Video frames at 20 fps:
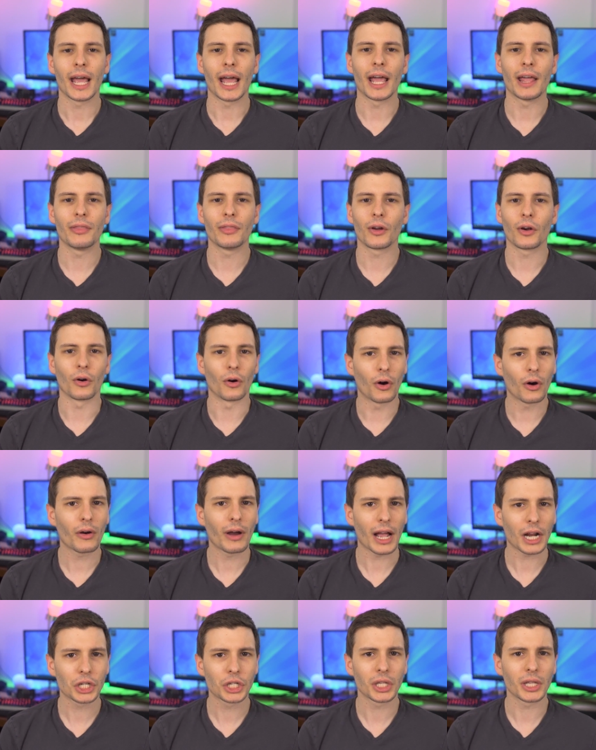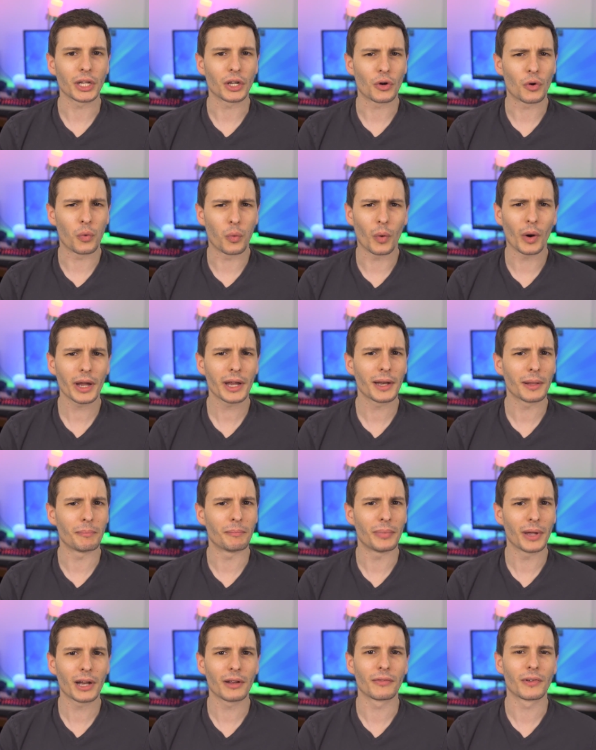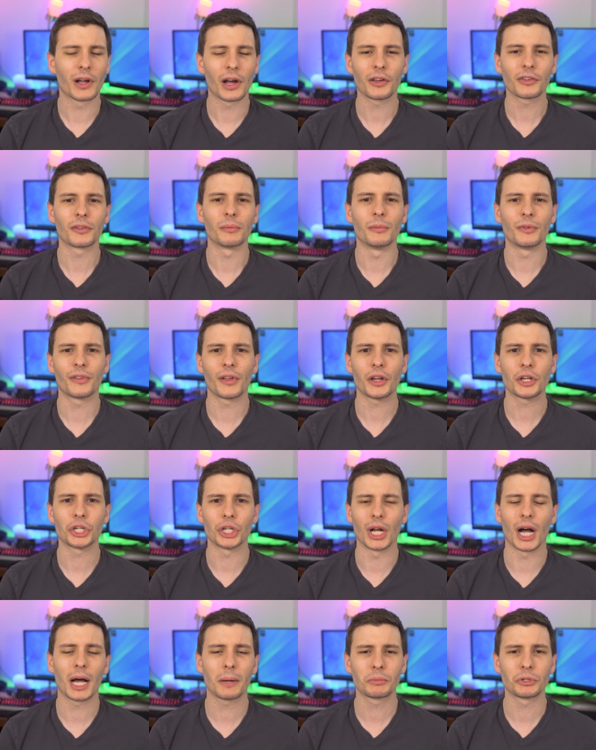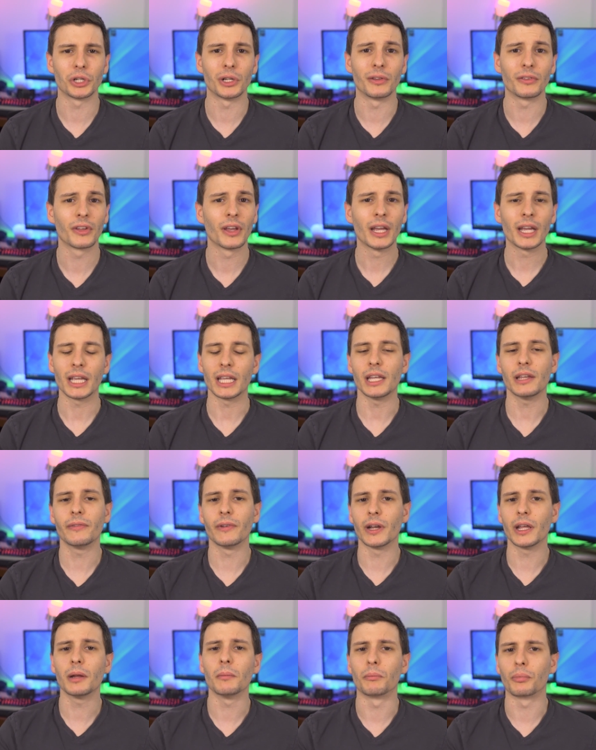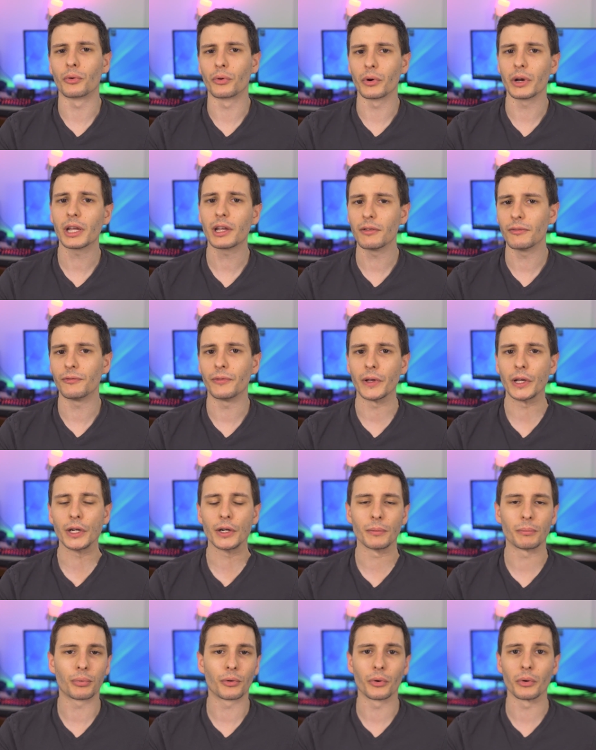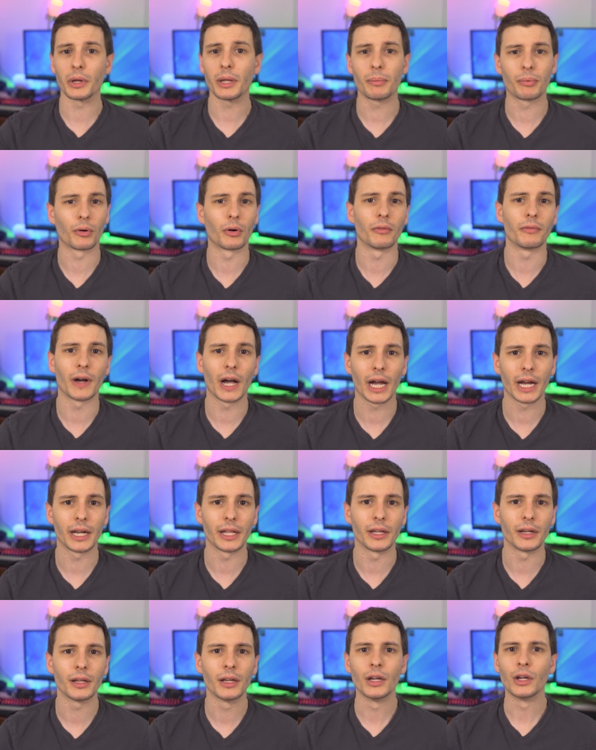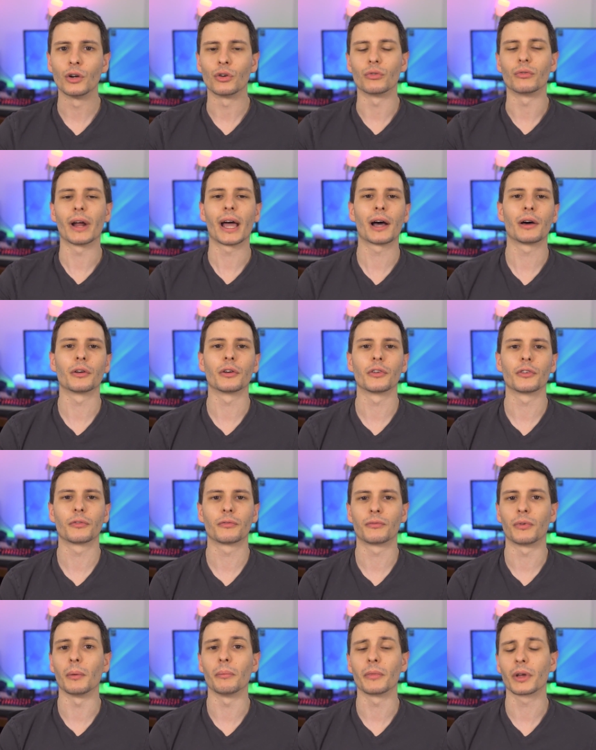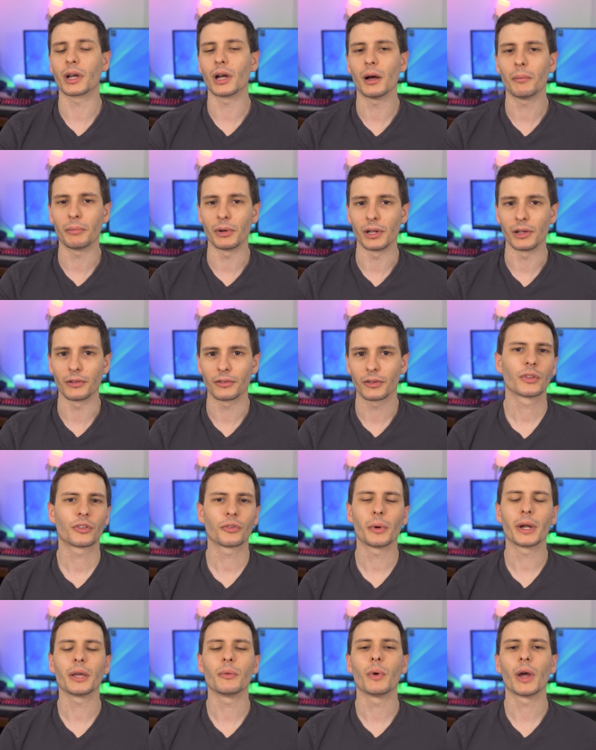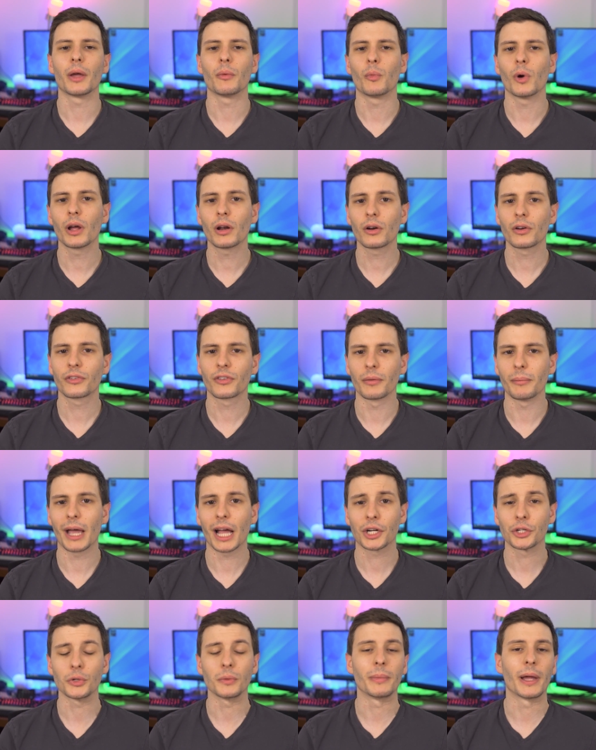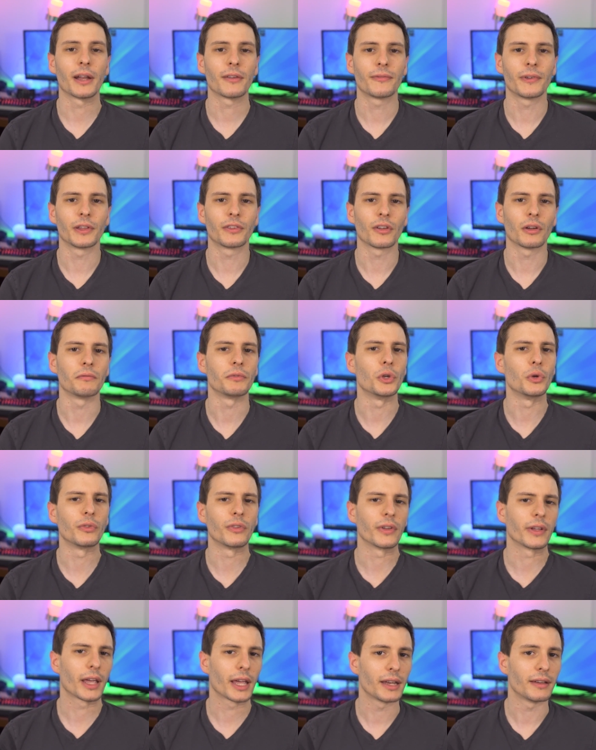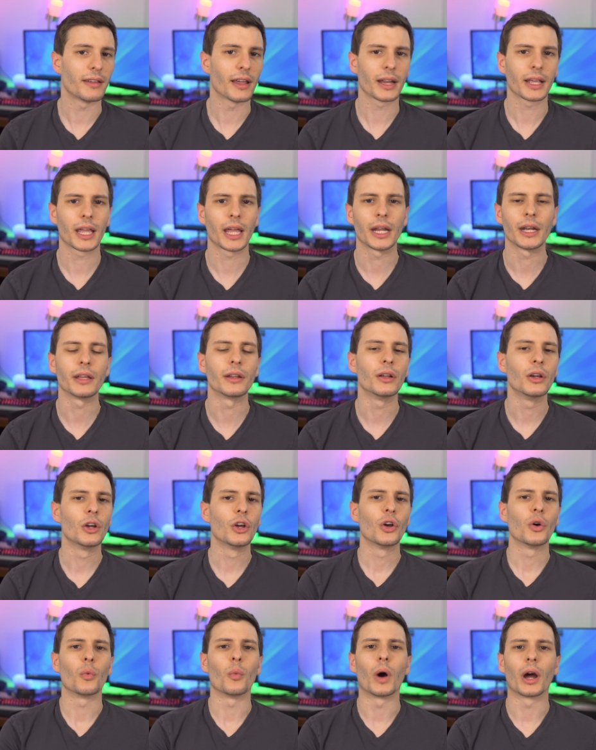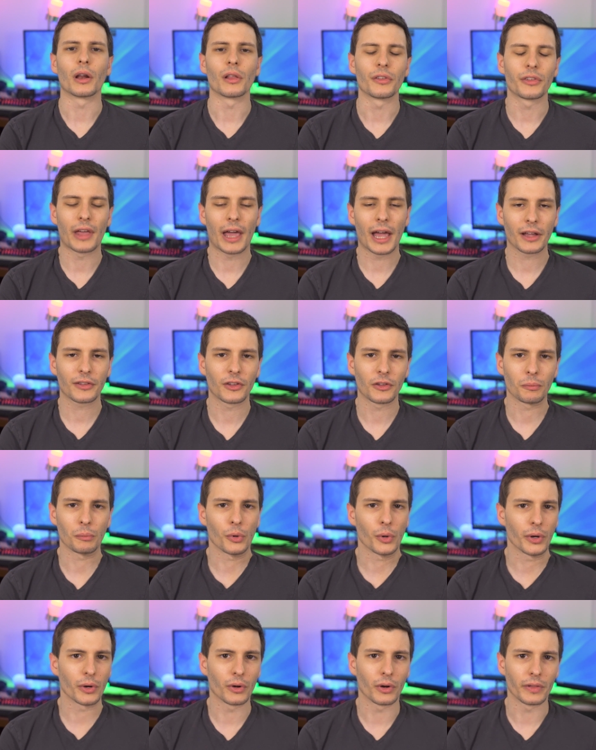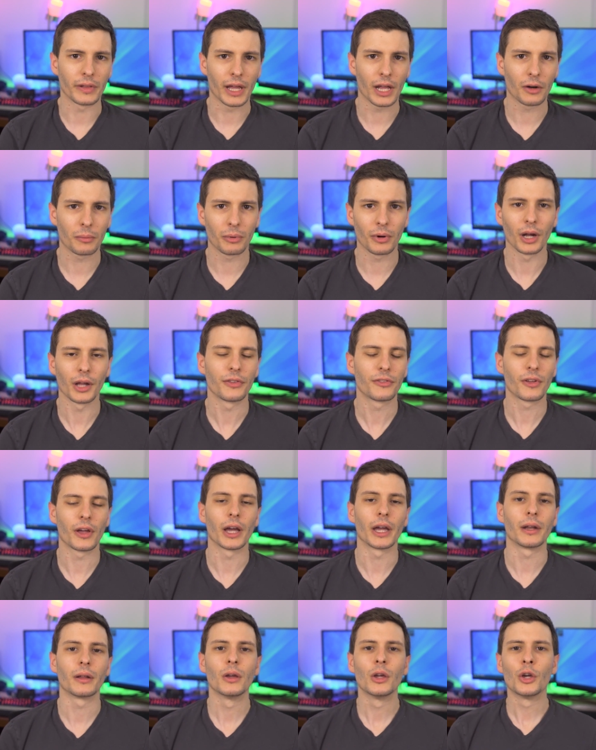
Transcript: And there are actually quite a bit of customization options, even in pre-configured, pre-provided routers from the companies. So anyway, what are some actual benefits of using a dedicated wireless access point on the enterprise side?